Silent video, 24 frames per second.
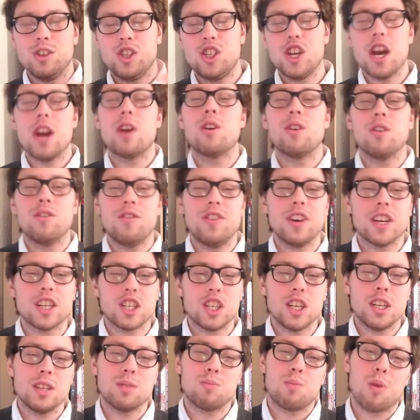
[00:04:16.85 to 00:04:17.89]
general
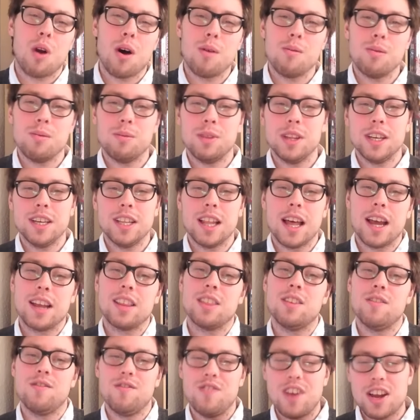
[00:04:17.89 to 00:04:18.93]
fiction is probably
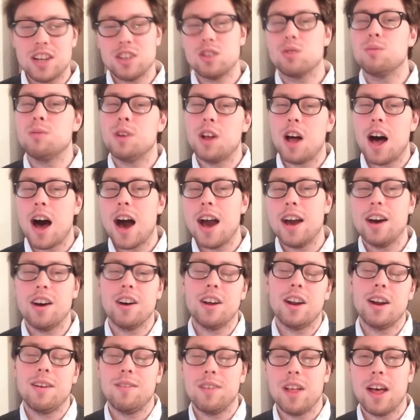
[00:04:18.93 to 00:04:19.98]
like the vegetable aisle,
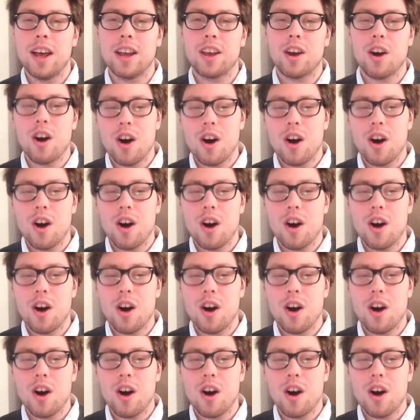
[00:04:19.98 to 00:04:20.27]
and I'm like,